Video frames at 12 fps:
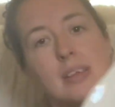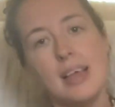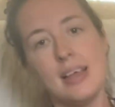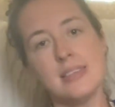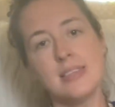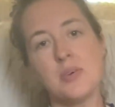
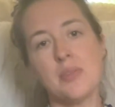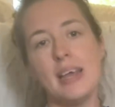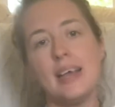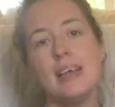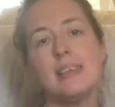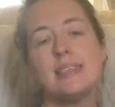And so
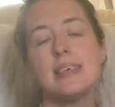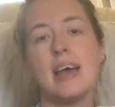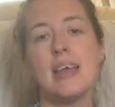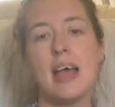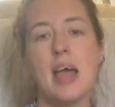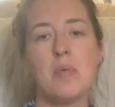like I
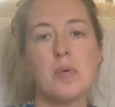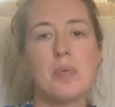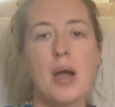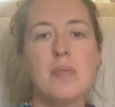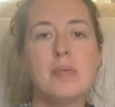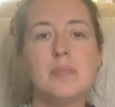said, I will
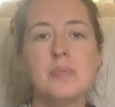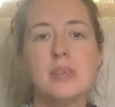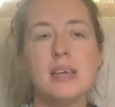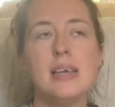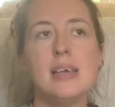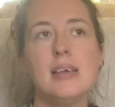
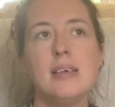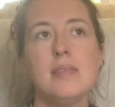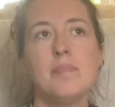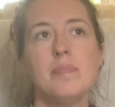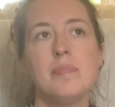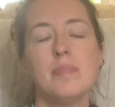probably
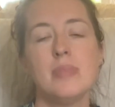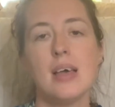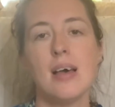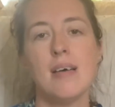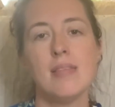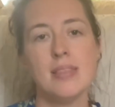
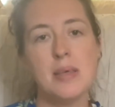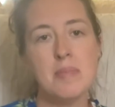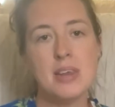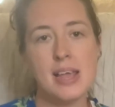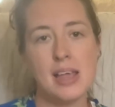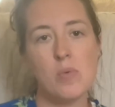
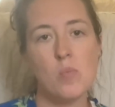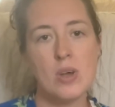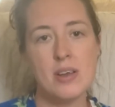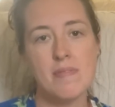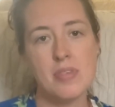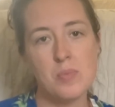eliminate one
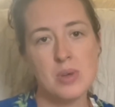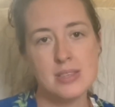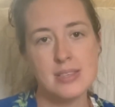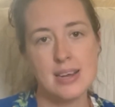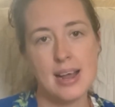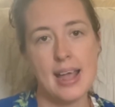of the ones
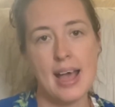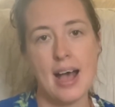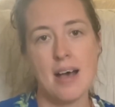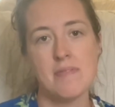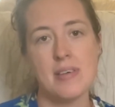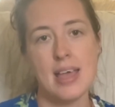that I
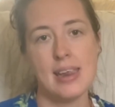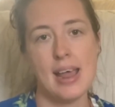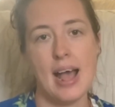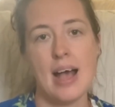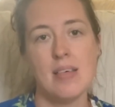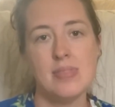have and
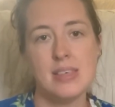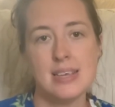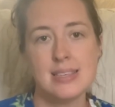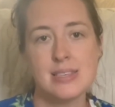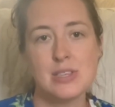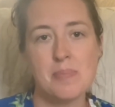add these
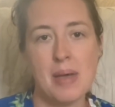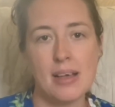to my